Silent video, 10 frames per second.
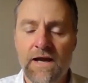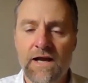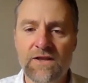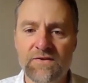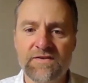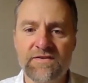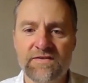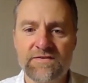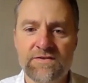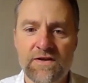Hello, this
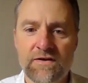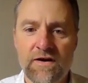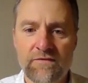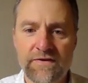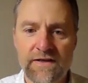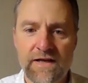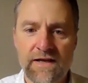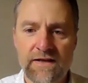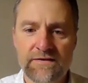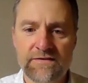is Todd Harvey,
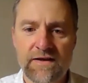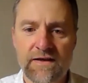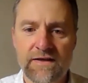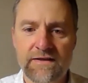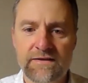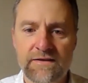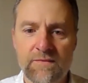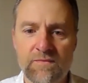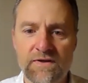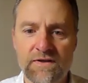and I
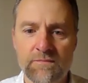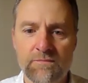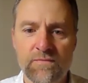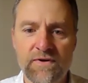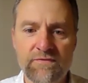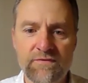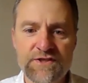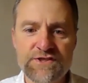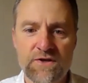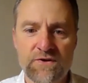am going to briefly
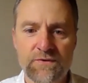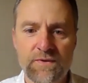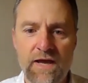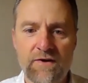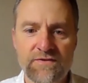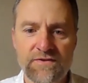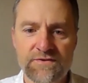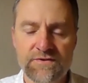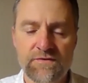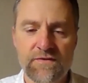show you how to
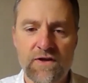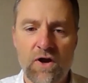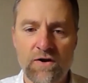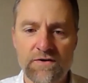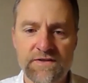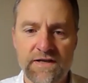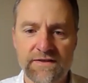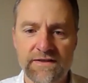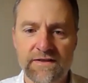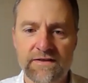do the CART
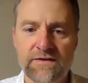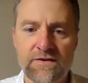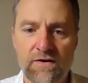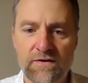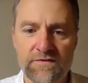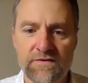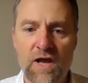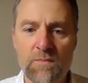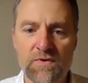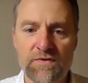technique. CART is
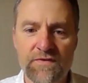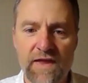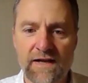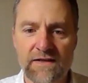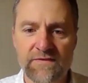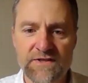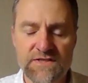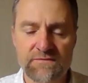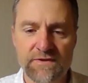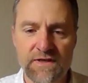couples
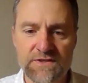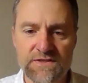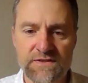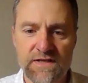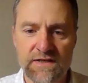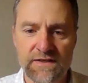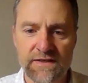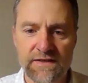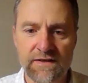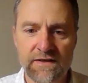activation reduction
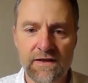technique.